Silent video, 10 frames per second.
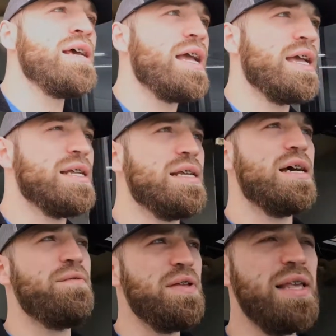and
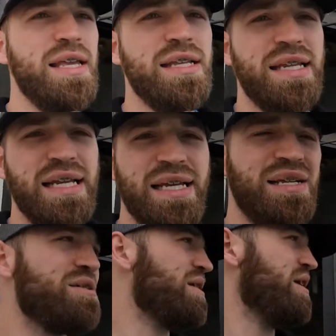I feel like it
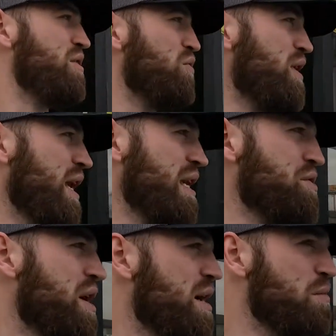did an okay
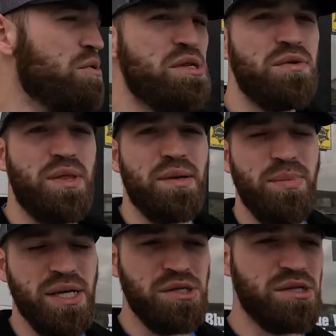job, mostly with like
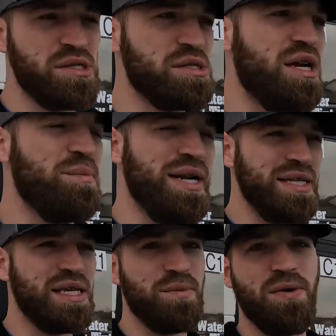pictures and stuff, but
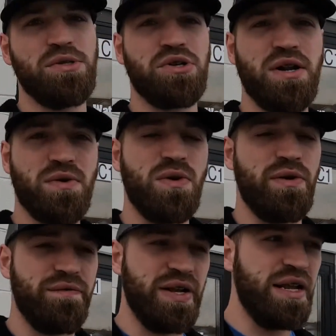anytime I would try to
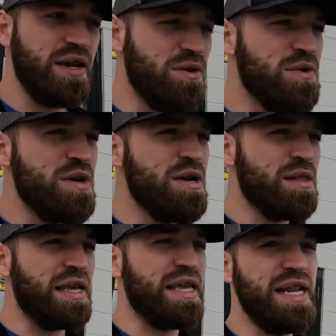record video,
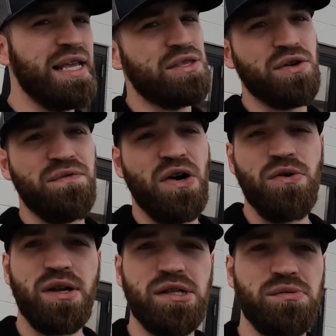like getting it to
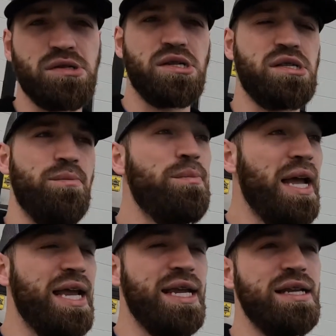focus was just a
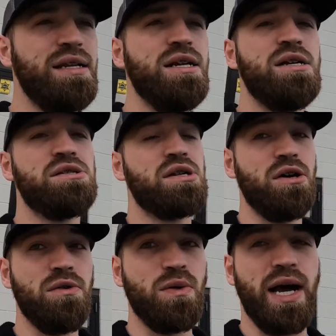pain.
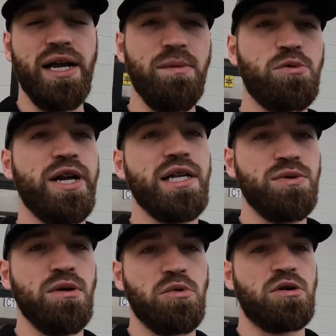So I upgraded
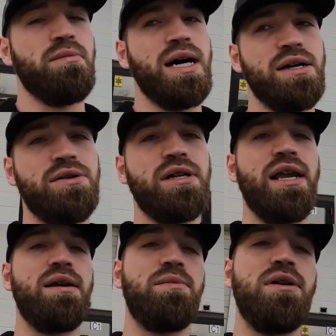to a more modern
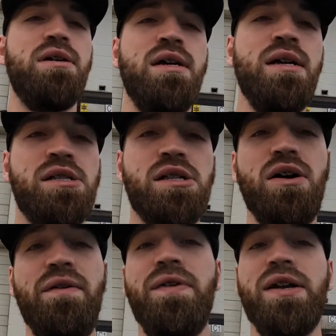camera, so
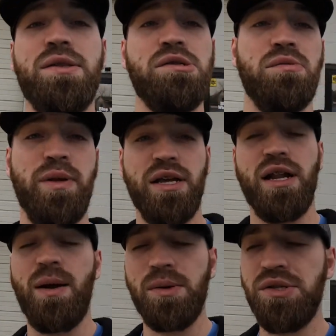I figured this would be a
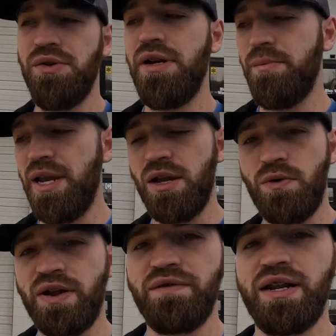good opportunity to make a
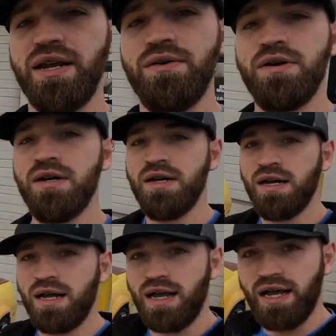quick video.
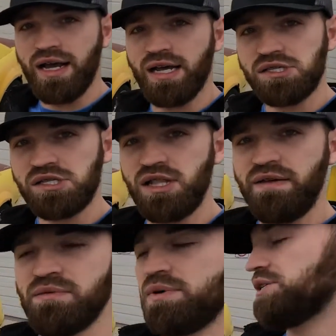Still
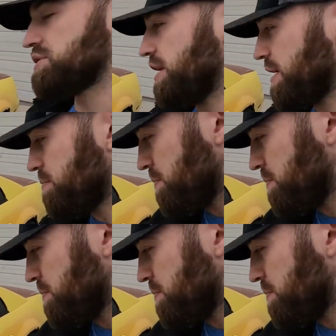have the Mustang.